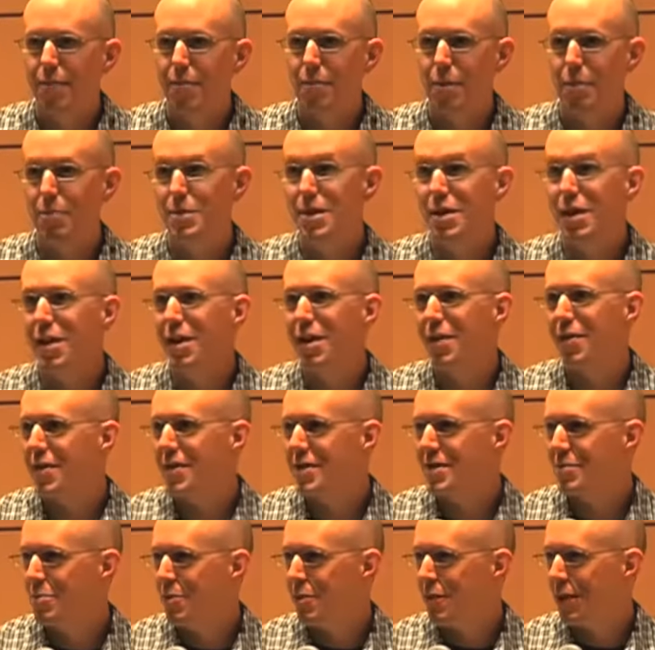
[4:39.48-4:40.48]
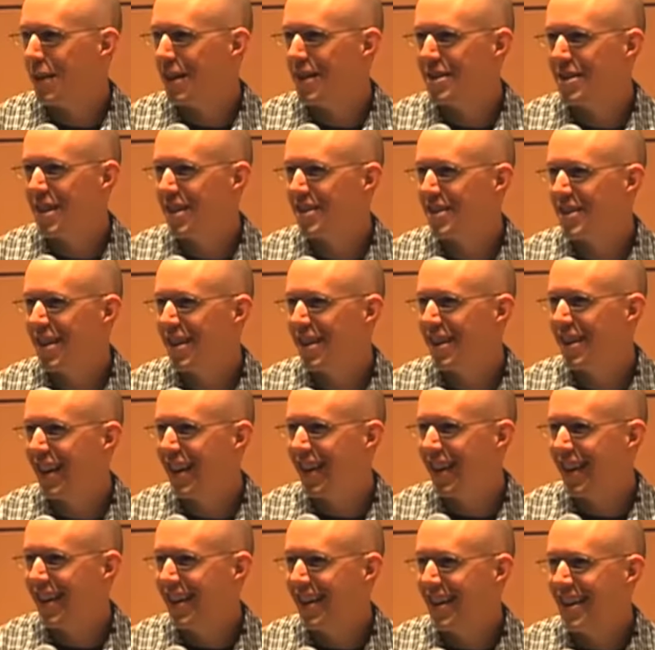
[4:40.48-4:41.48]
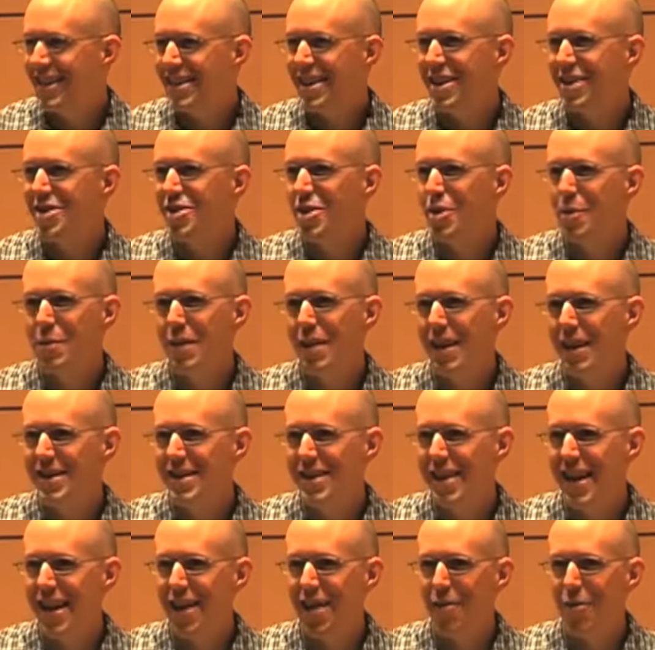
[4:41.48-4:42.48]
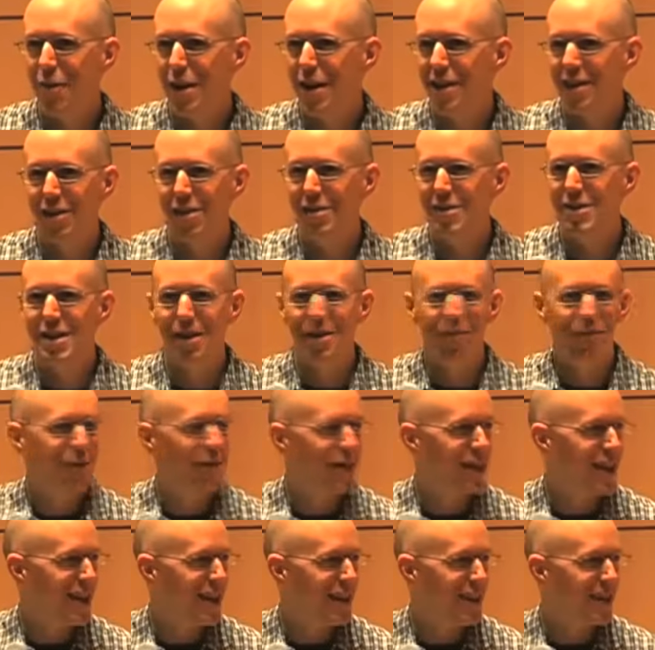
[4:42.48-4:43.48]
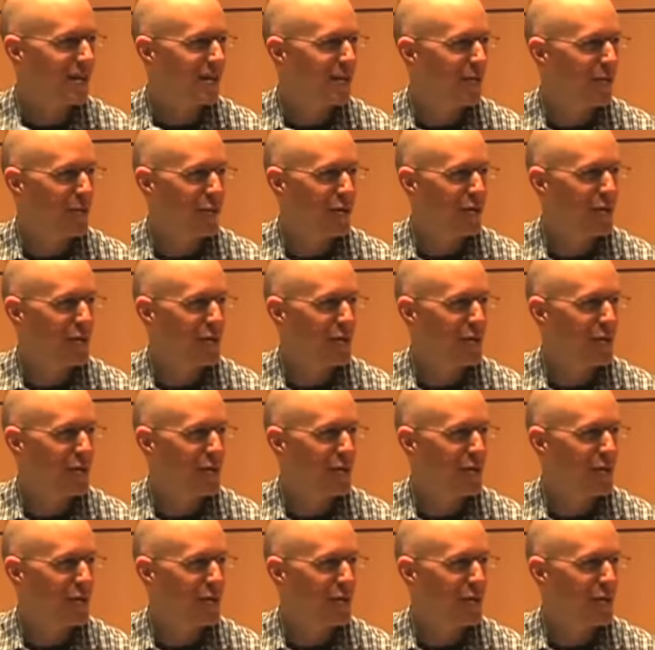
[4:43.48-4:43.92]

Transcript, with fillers: But particularly on this movie, because like suddenly like they show up the next day and everyone looks different, and we're